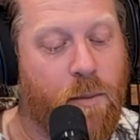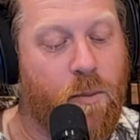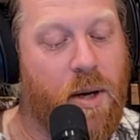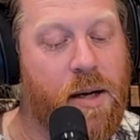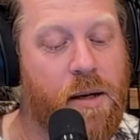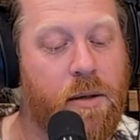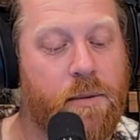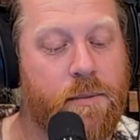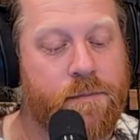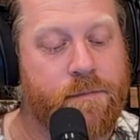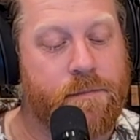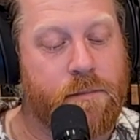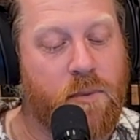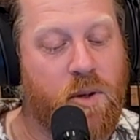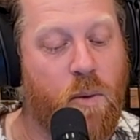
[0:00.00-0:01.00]
Well,
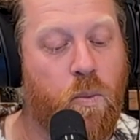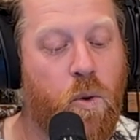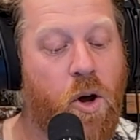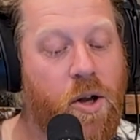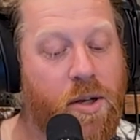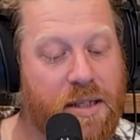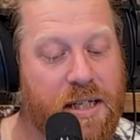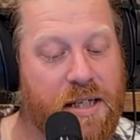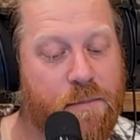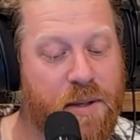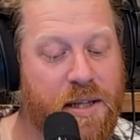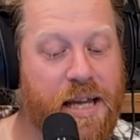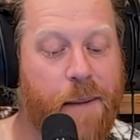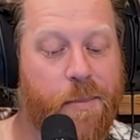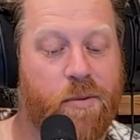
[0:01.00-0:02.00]
the word did,
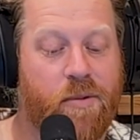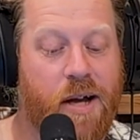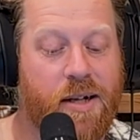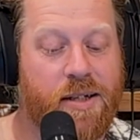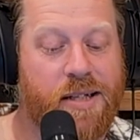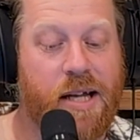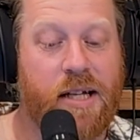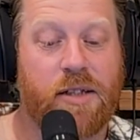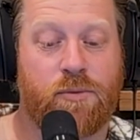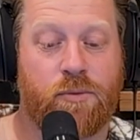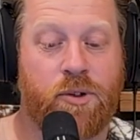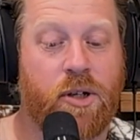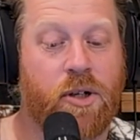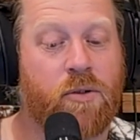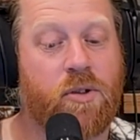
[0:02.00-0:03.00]
but the apparatus had its
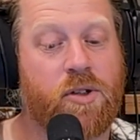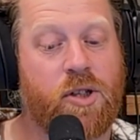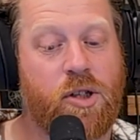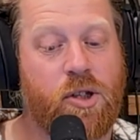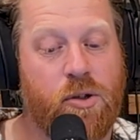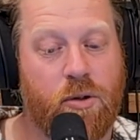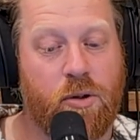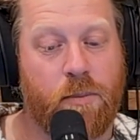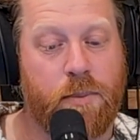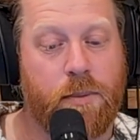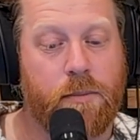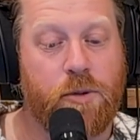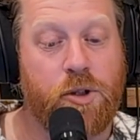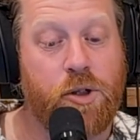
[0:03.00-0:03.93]
root across Europe